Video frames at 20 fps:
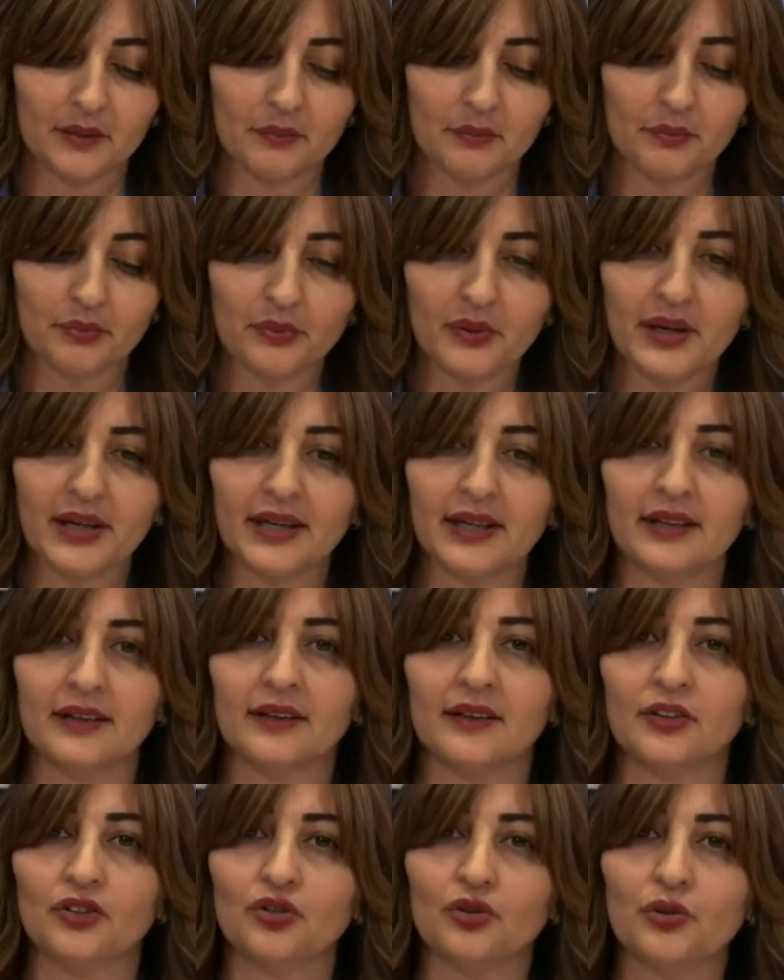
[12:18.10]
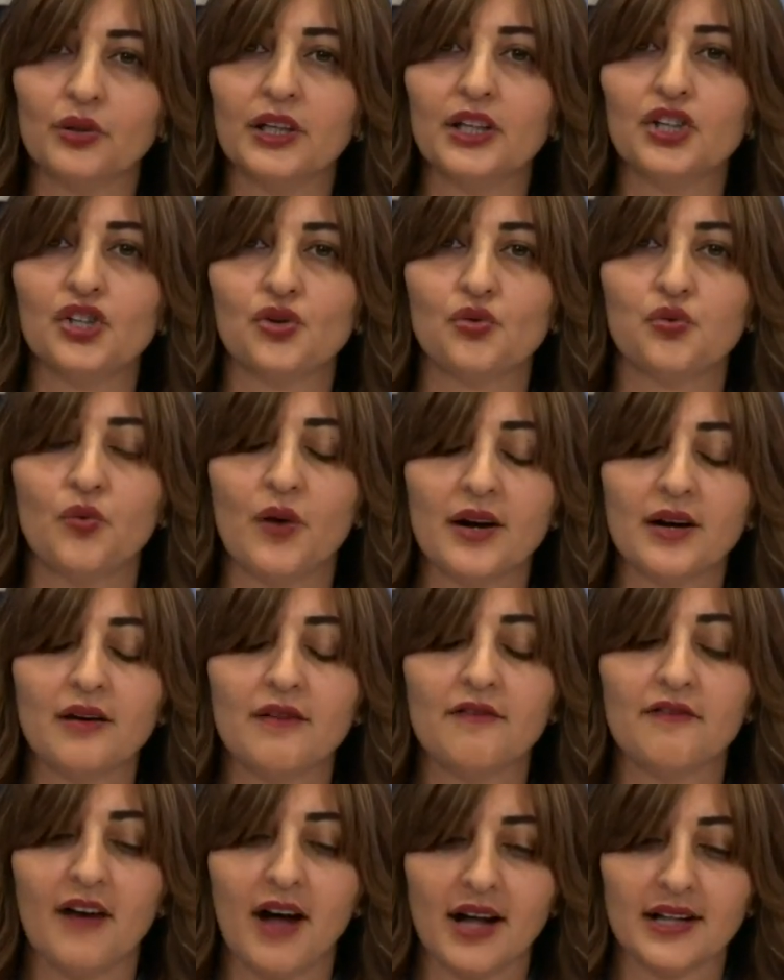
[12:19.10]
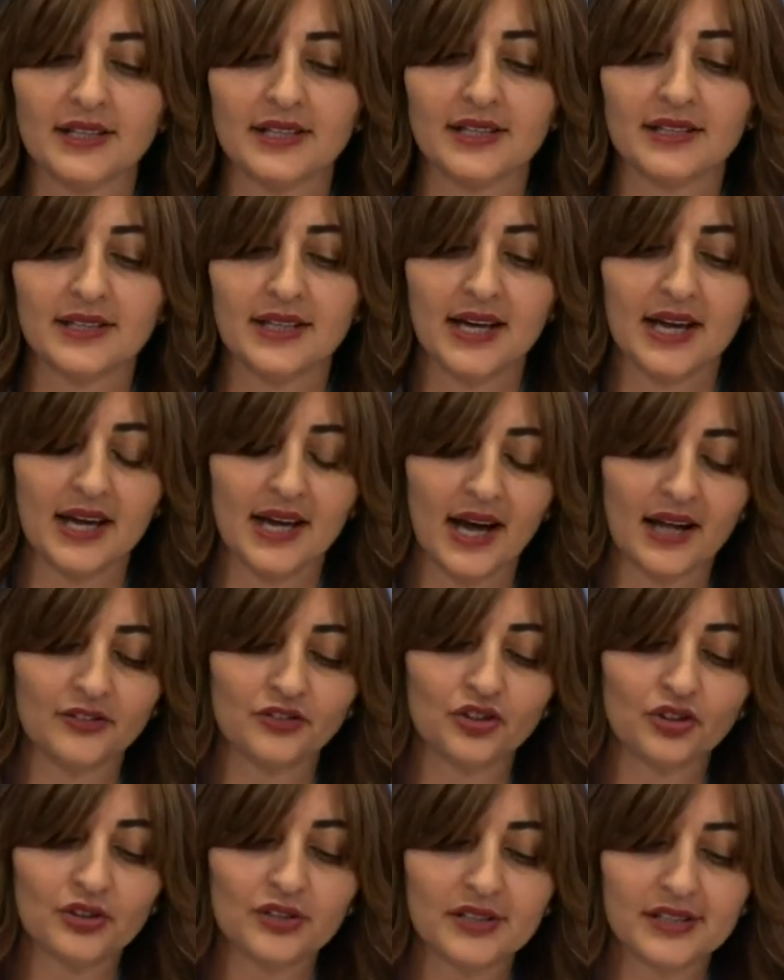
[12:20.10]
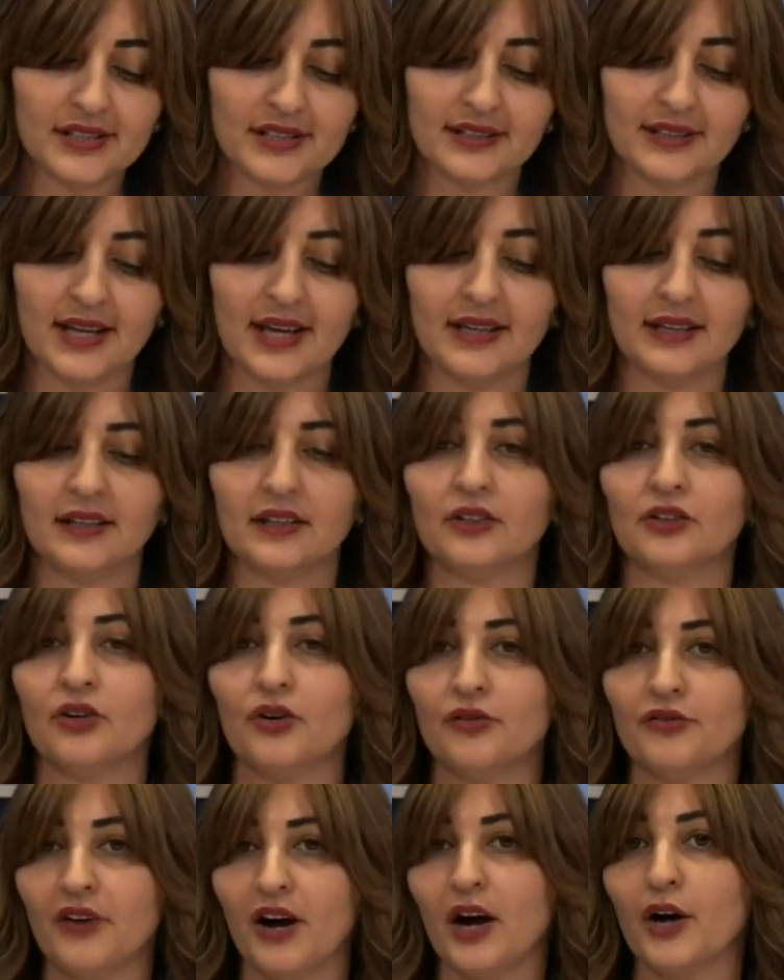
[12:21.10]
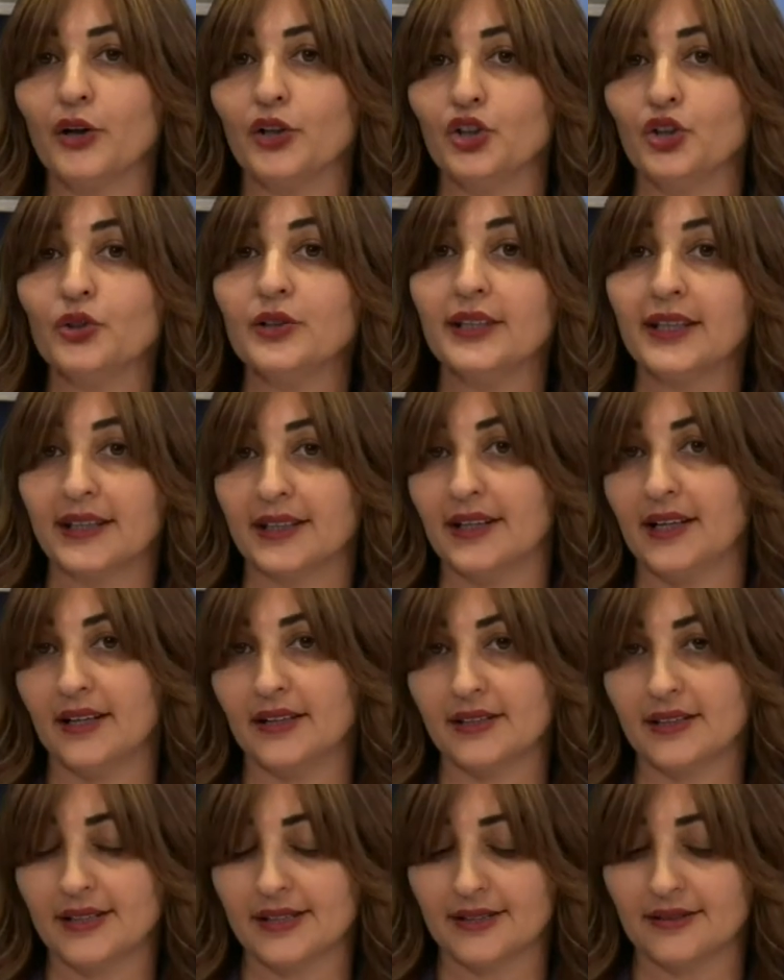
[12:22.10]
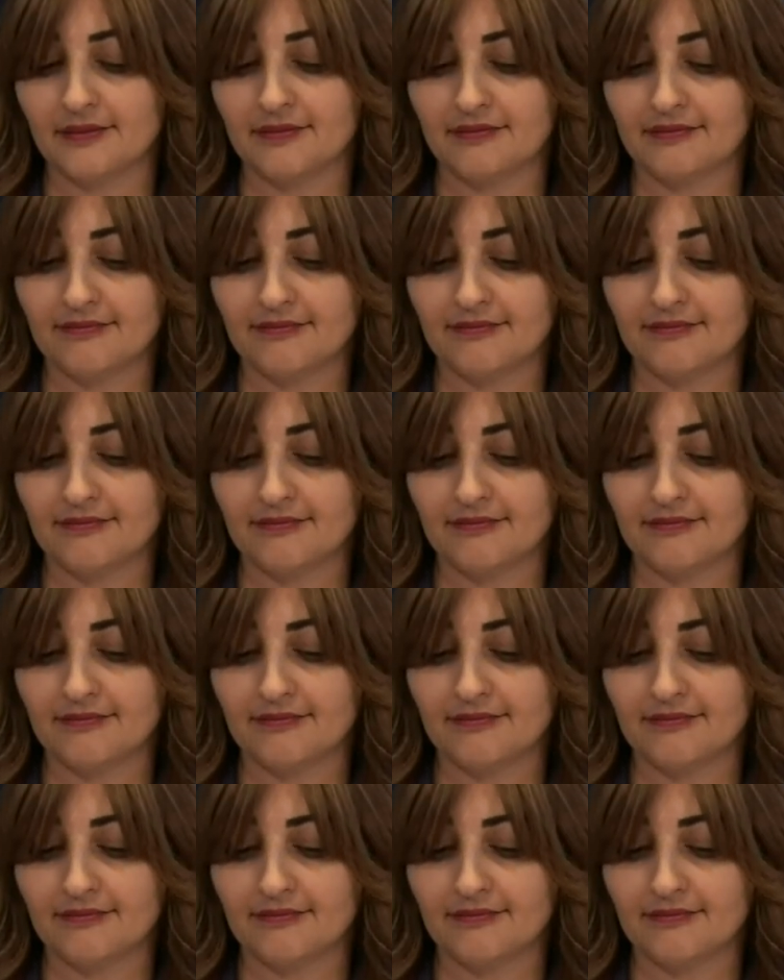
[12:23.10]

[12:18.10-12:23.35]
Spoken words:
bring to each one of us the understanding of our uniqueness?